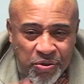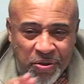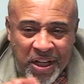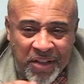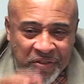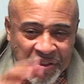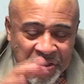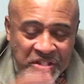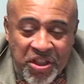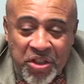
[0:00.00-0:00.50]
You
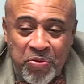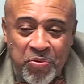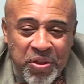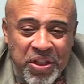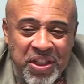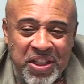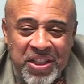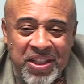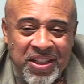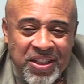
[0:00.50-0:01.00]
have to say
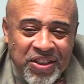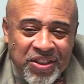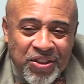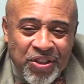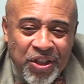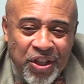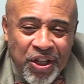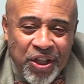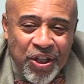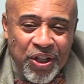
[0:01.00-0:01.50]
what it
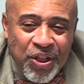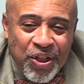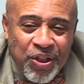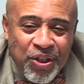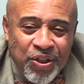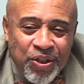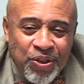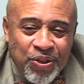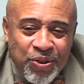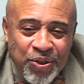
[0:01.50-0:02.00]
is
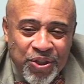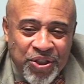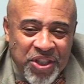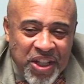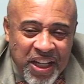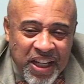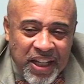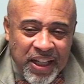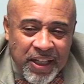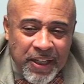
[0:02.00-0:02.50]
you're
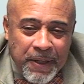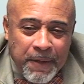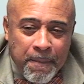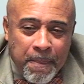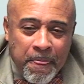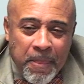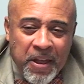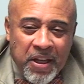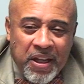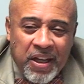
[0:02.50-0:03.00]
saying,
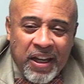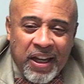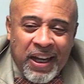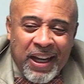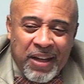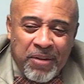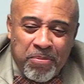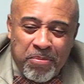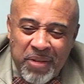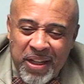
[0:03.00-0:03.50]

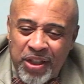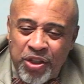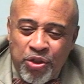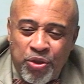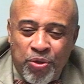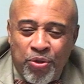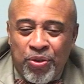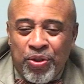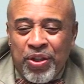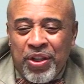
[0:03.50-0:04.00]
and make
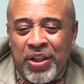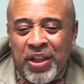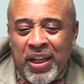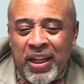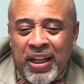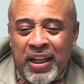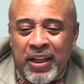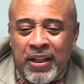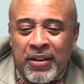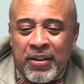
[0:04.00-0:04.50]
sure
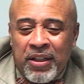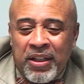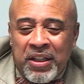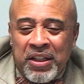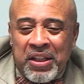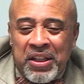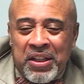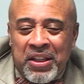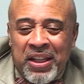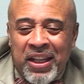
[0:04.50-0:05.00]
that
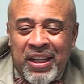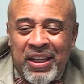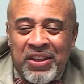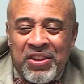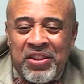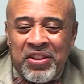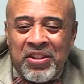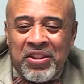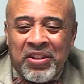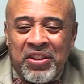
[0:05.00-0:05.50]
that."